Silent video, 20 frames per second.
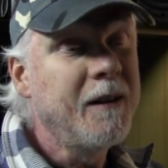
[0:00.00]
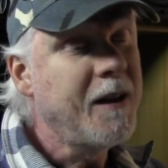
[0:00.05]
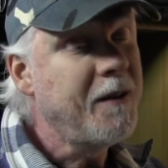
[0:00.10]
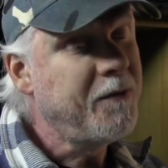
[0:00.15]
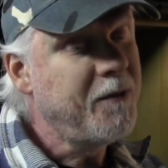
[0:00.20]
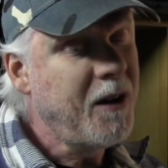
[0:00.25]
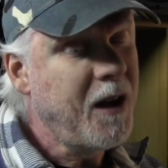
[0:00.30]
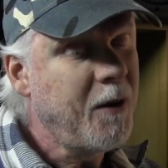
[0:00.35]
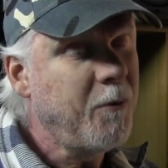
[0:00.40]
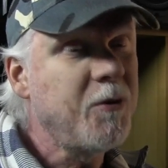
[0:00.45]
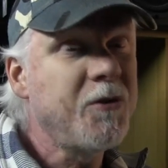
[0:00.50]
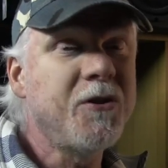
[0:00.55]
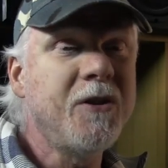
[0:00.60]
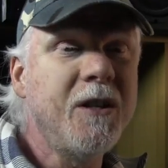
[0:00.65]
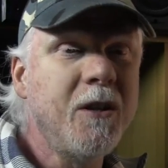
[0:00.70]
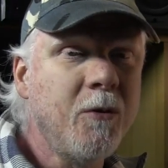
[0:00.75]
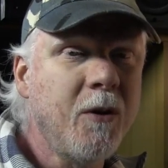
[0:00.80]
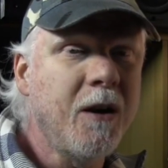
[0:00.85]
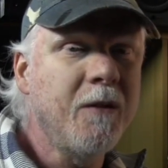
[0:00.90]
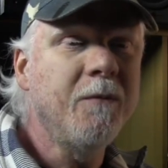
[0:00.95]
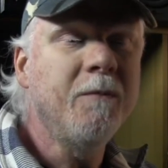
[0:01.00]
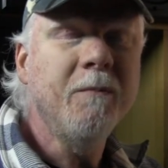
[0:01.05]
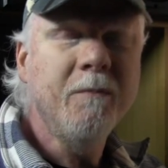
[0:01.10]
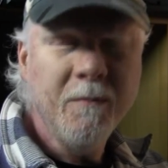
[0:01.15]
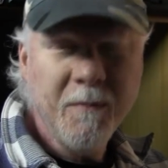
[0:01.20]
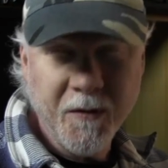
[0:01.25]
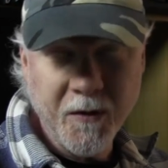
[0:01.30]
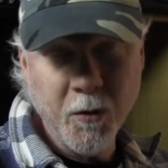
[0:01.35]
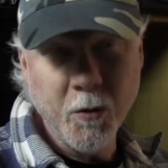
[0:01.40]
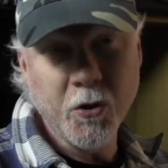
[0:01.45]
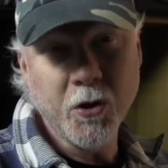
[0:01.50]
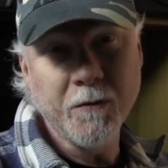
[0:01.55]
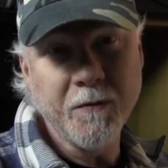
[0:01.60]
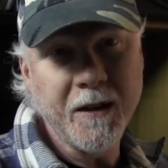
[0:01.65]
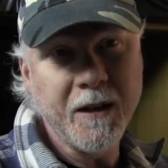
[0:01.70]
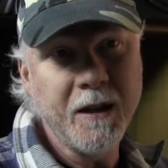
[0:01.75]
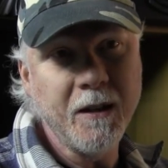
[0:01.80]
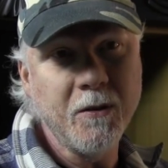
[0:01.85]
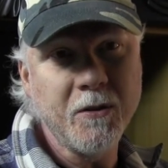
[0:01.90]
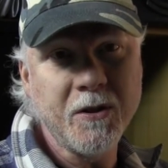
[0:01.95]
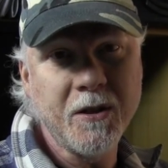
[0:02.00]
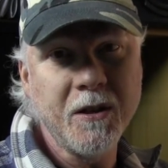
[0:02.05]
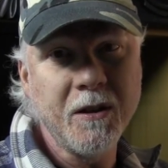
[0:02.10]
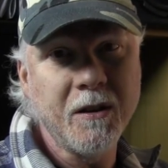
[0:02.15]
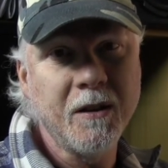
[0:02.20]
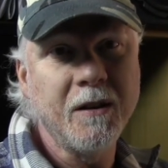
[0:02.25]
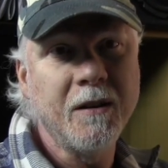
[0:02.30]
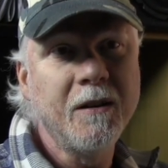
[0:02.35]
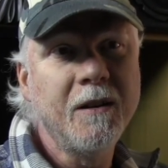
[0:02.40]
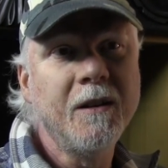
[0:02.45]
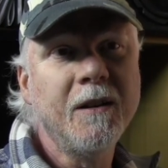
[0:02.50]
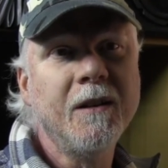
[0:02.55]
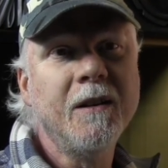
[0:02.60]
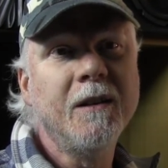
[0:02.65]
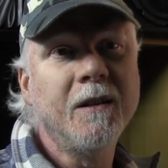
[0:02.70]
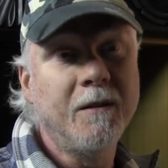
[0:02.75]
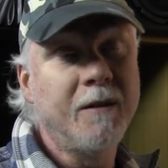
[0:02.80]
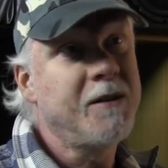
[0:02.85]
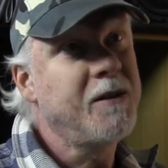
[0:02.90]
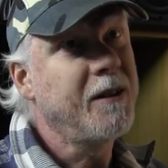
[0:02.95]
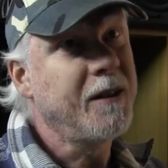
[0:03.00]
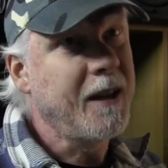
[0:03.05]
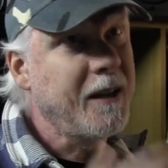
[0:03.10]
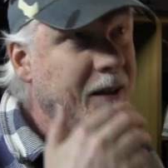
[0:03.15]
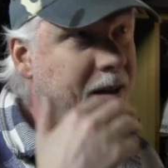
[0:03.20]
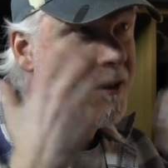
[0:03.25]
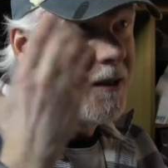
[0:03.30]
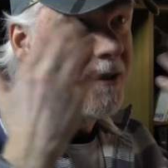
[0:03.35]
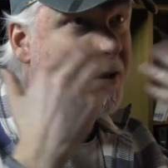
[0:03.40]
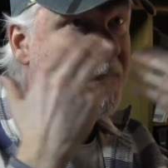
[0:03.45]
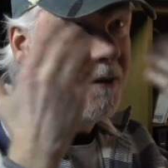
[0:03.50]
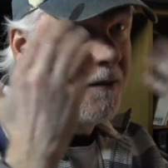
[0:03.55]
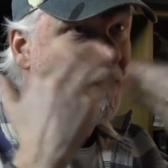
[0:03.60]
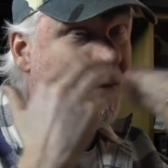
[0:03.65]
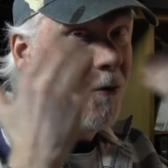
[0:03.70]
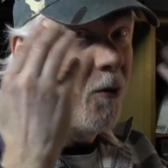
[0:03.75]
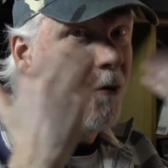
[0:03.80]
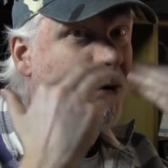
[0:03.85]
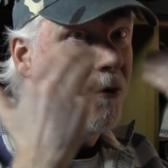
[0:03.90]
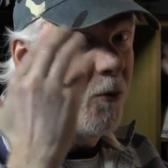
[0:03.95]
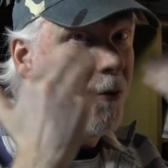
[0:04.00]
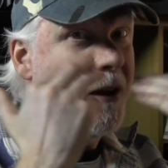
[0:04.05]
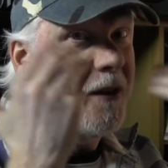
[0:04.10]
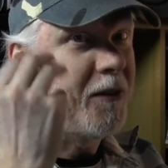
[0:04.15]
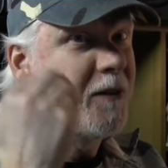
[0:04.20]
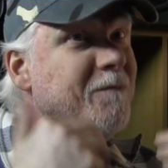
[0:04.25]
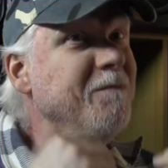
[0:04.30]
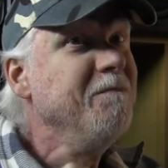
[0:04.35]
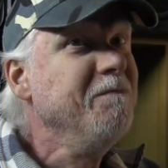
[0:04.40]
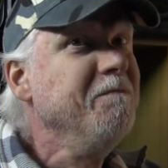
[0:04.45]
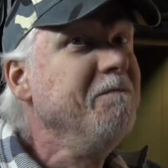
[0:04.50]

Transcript: If not, we'll see you on future videos here once I get this over with.